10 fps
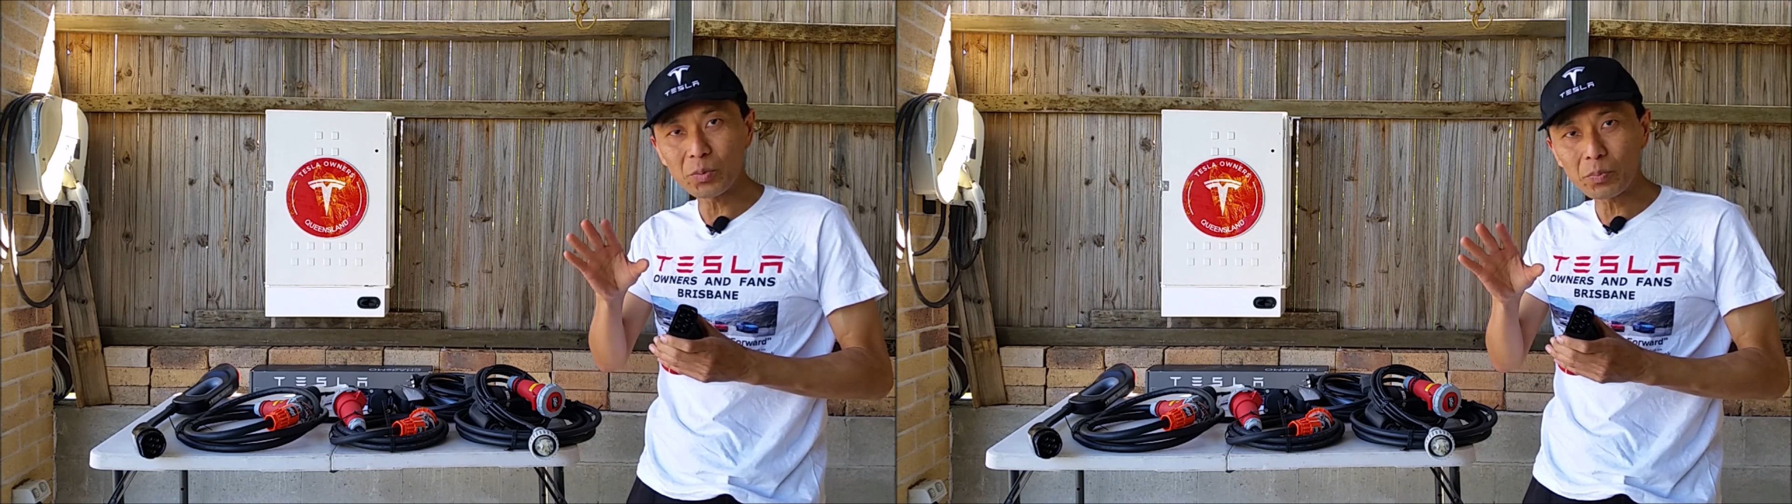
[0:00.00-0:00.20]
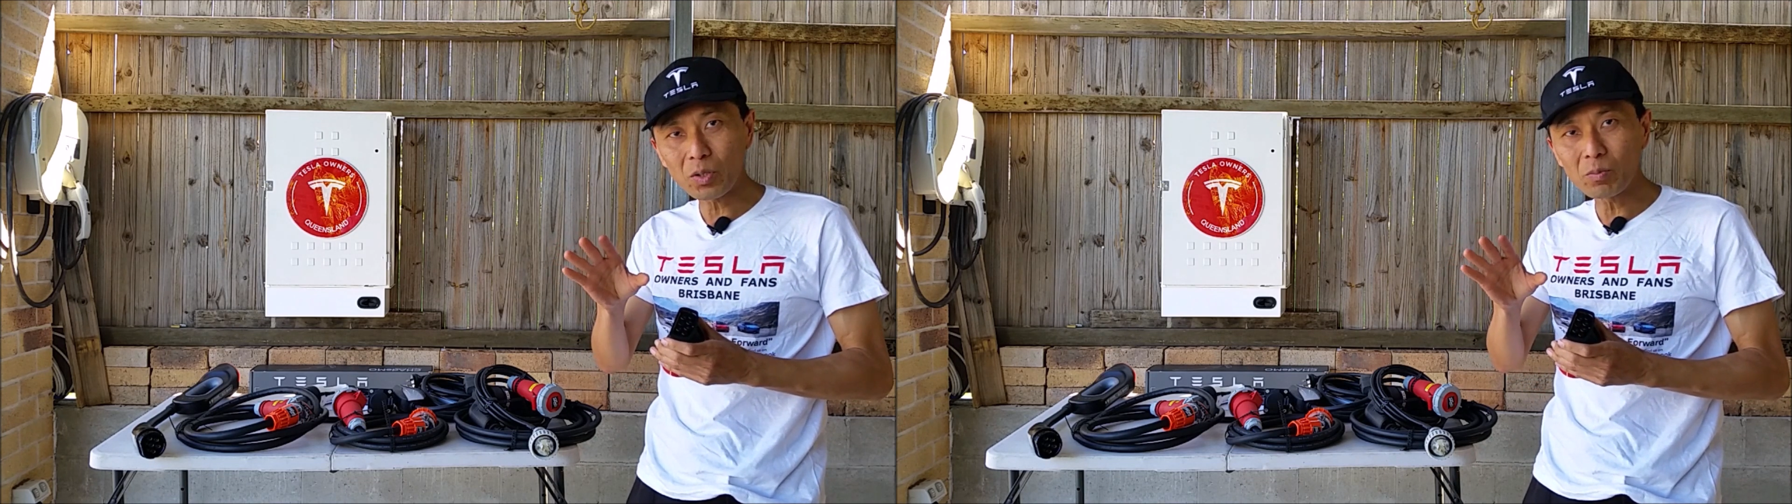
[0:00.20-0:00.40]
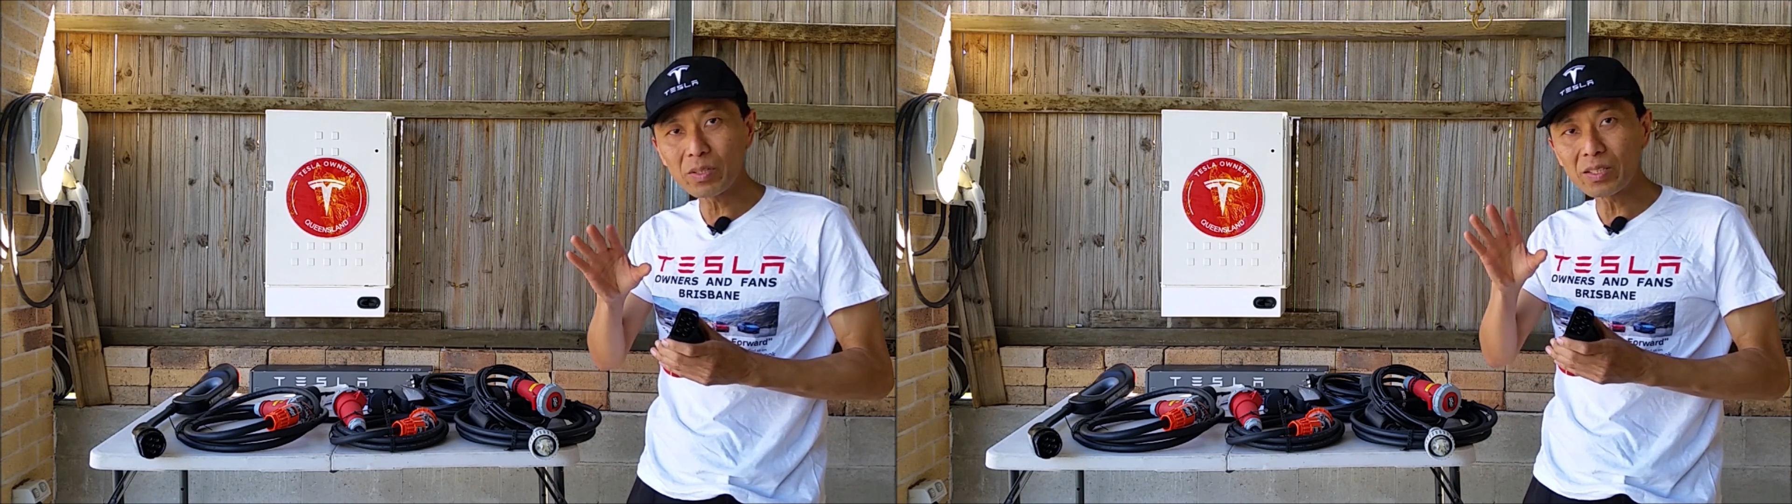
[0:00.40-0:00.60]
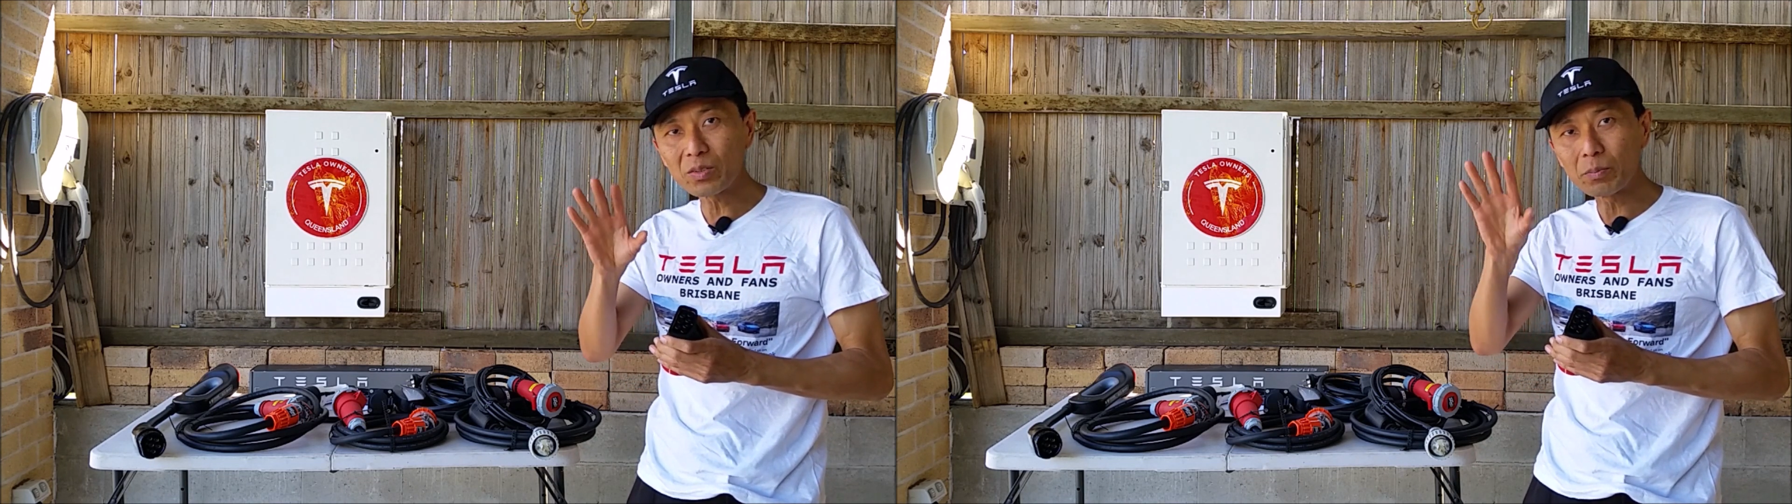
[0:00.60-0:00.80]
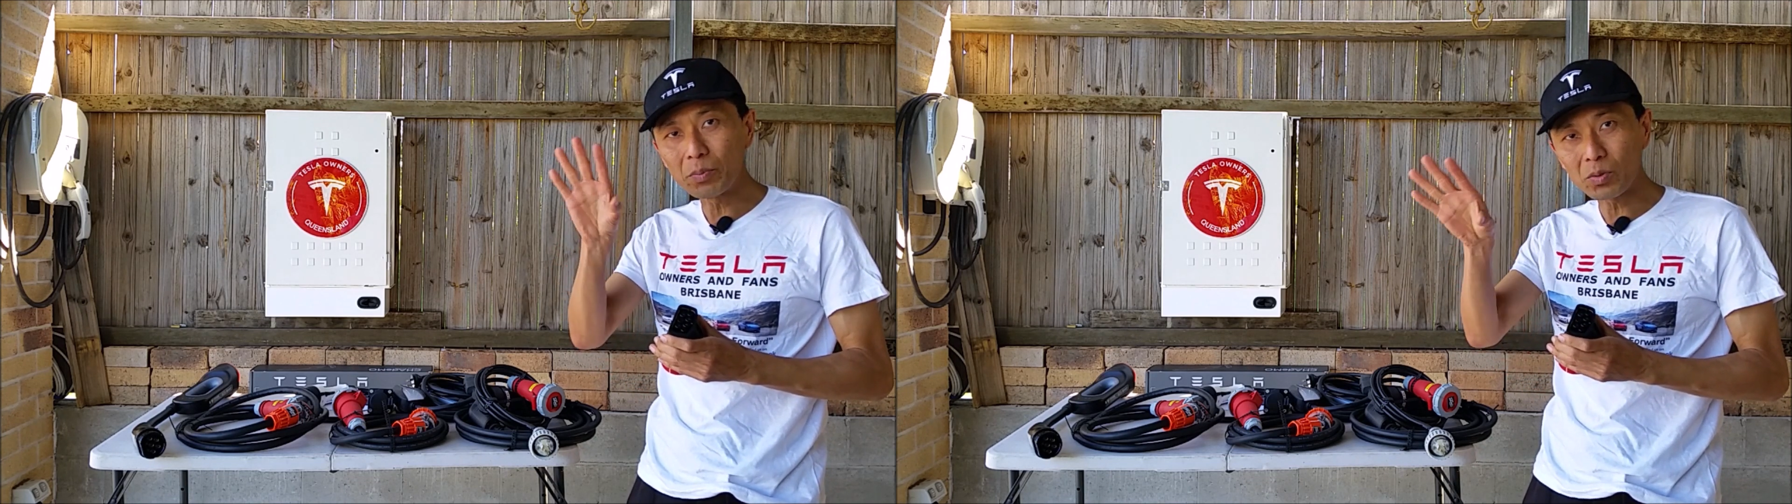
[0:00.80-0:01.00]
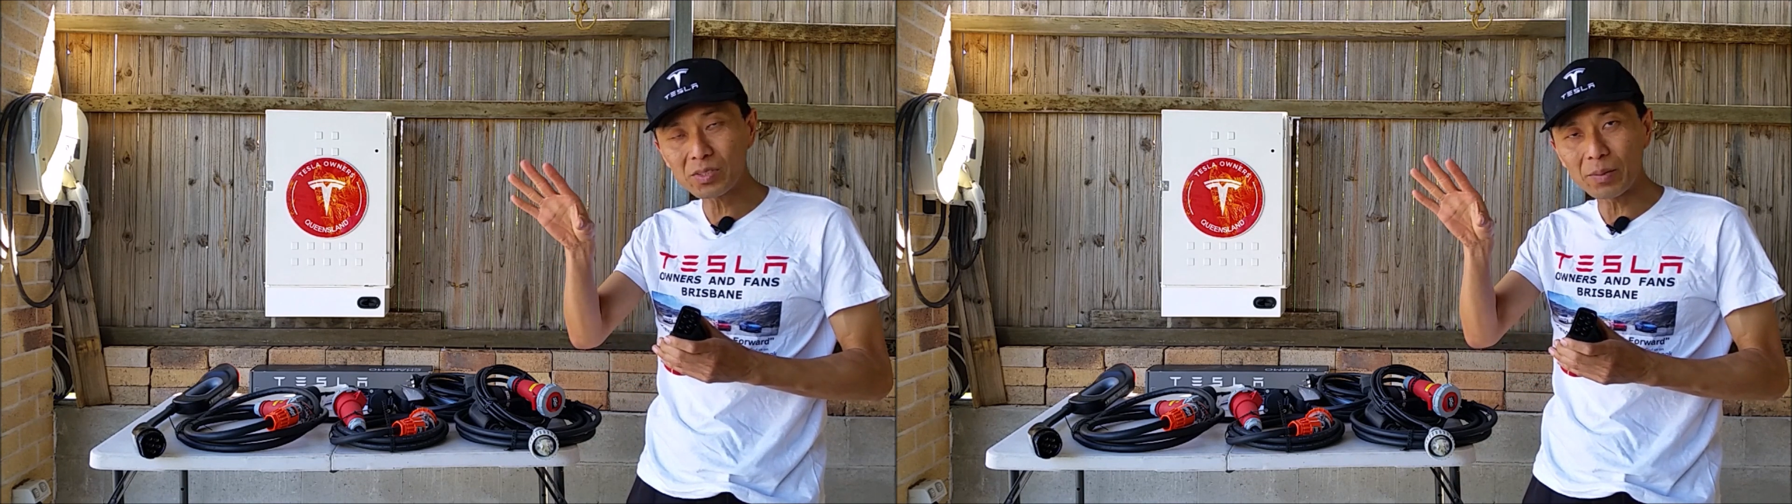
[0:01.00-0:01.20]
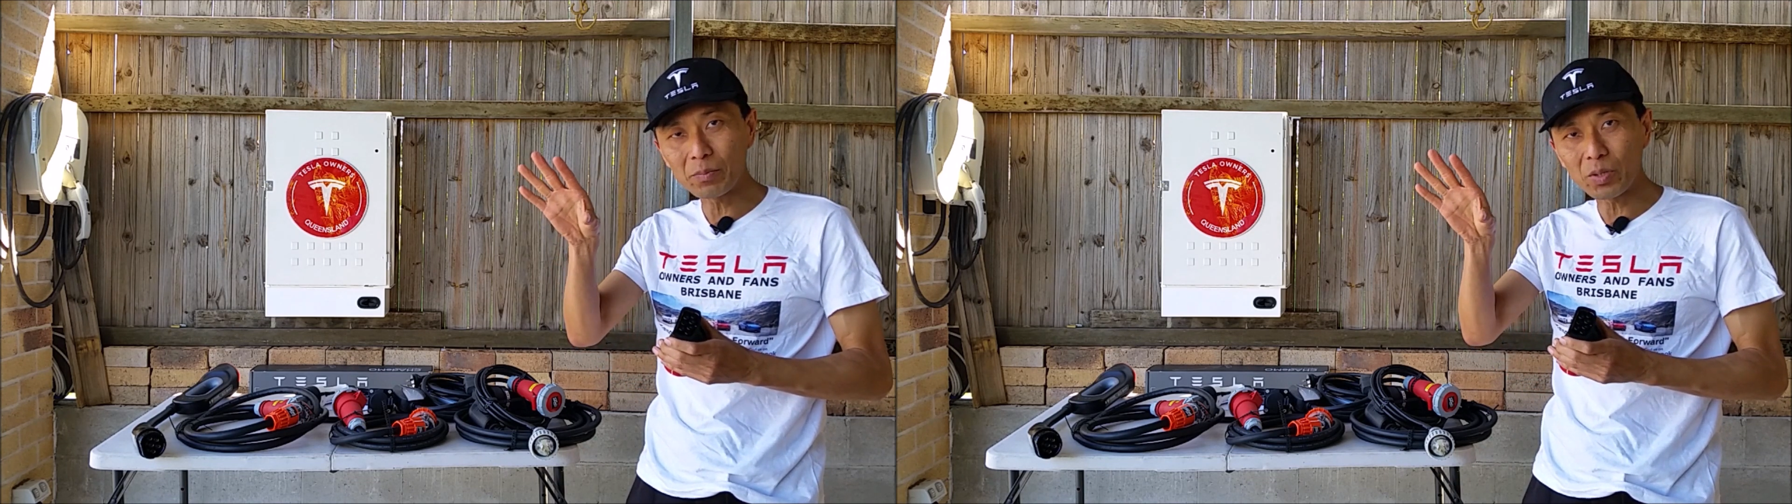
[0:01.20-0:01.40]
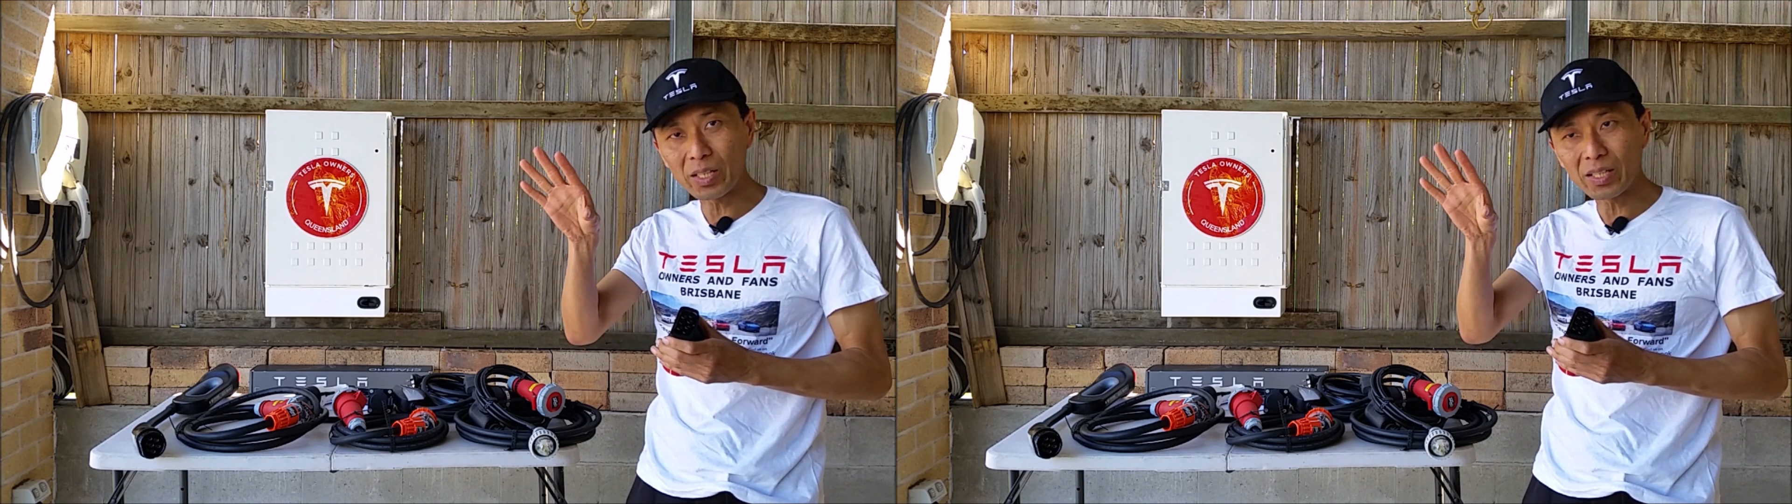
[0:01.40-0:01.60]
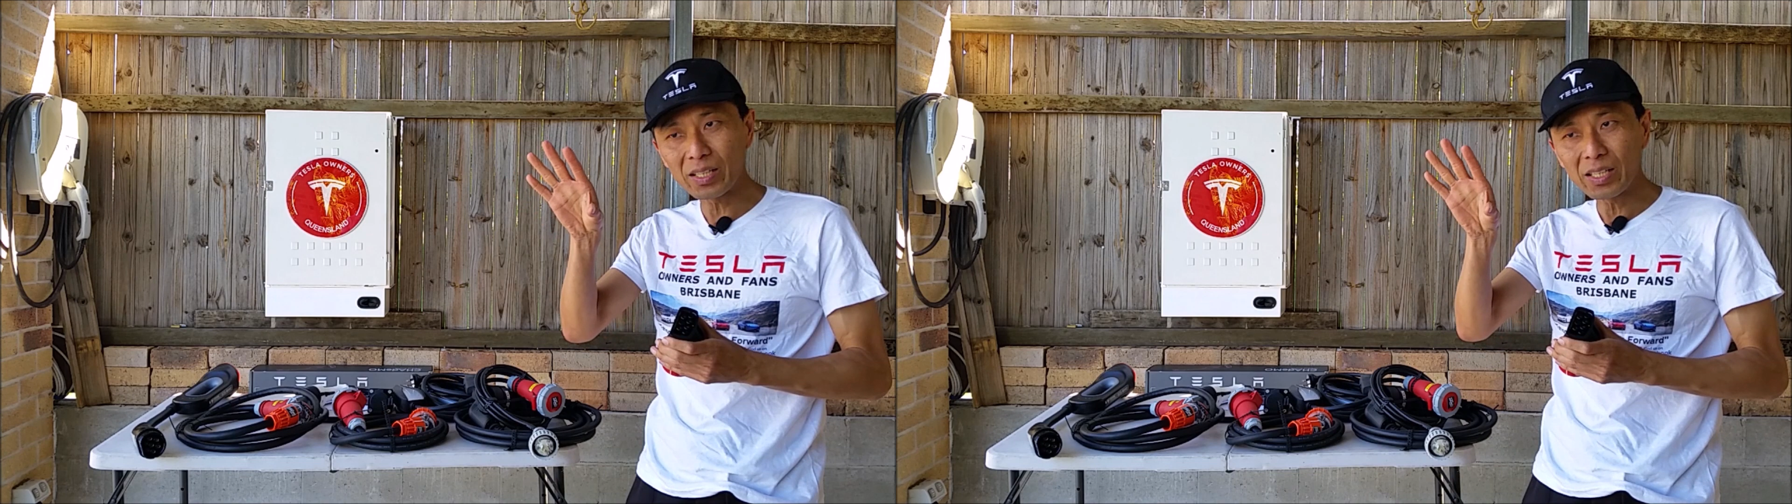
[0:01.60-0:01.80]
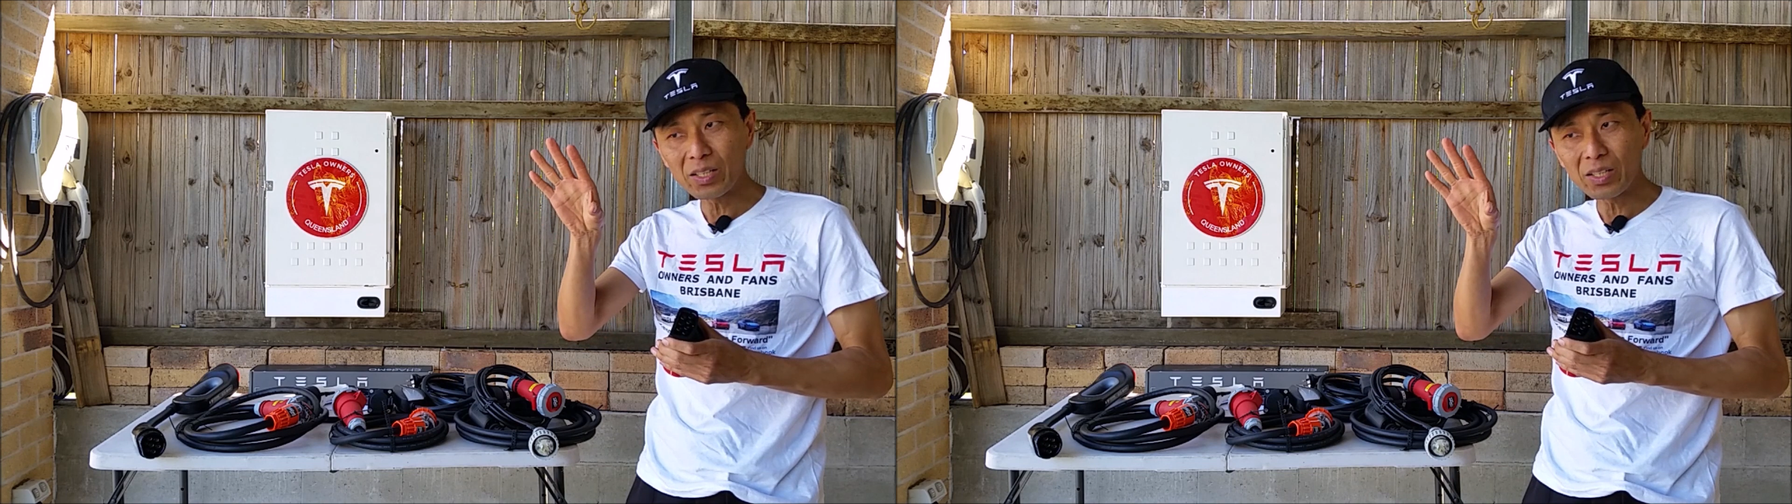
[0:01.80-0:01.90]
you probably need to book somewhere